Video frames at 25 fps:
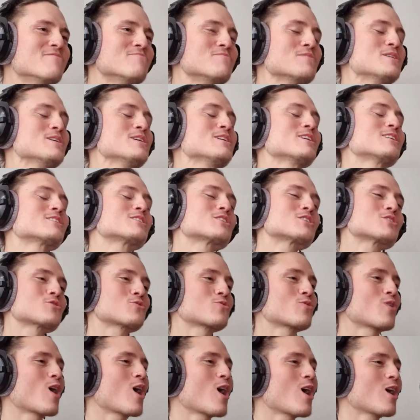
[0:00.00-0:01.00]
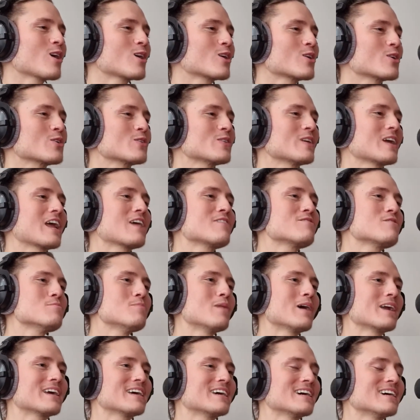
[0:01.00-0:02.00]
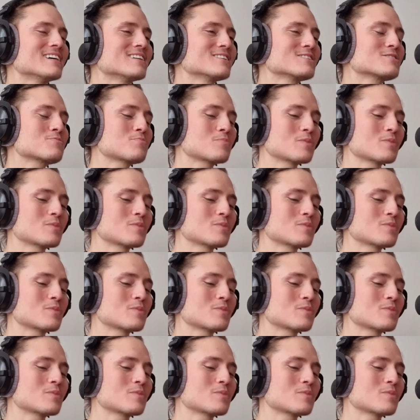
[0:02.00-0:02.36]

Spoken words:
being stronger than everybody else,